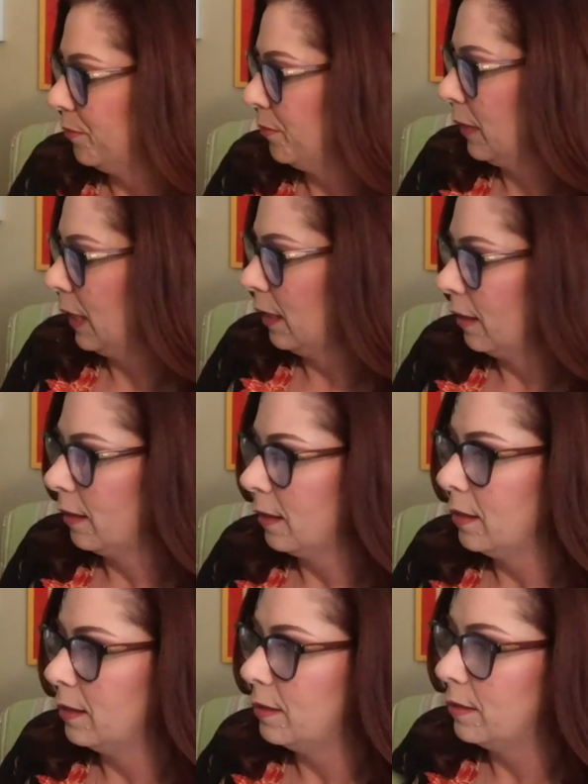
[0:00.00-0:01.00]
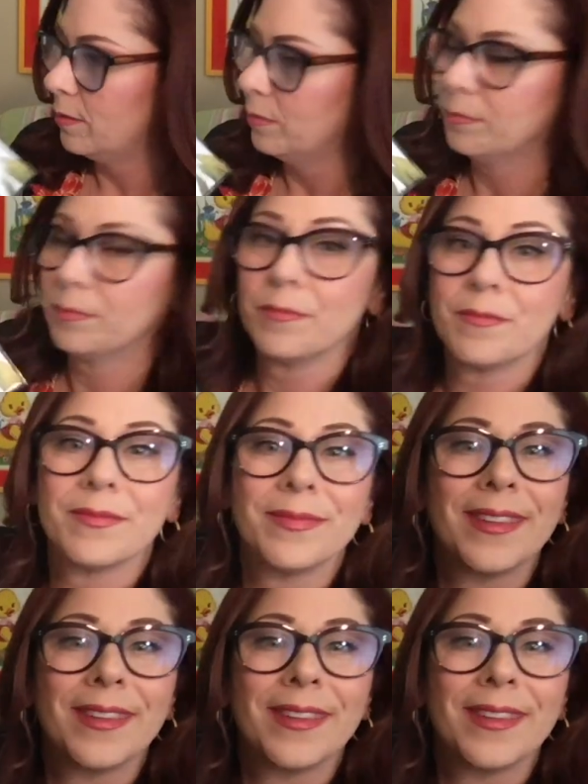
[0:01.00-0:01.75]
[no speech]